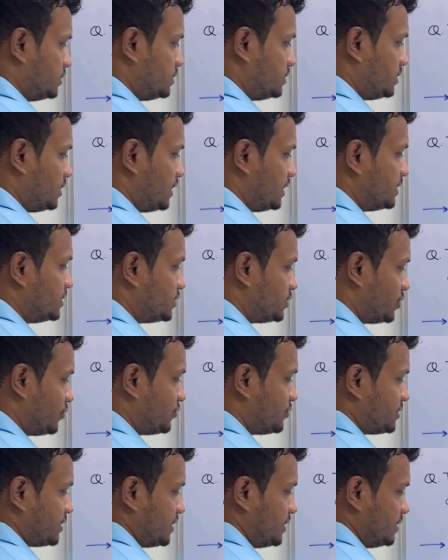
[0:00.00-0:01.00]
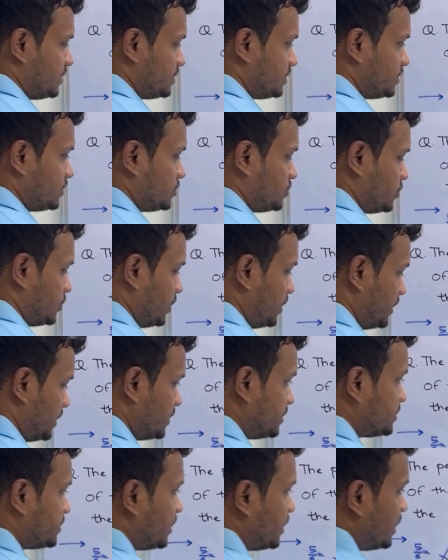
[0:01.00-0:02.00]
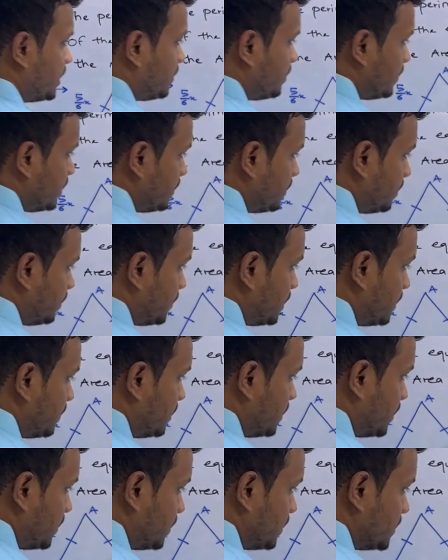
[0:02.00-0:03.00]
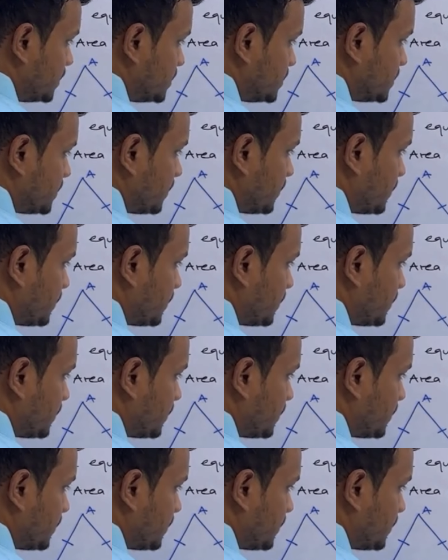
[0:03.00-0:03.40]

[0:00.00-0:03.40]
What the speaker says: lengths of sides. So it is AB, perimeter is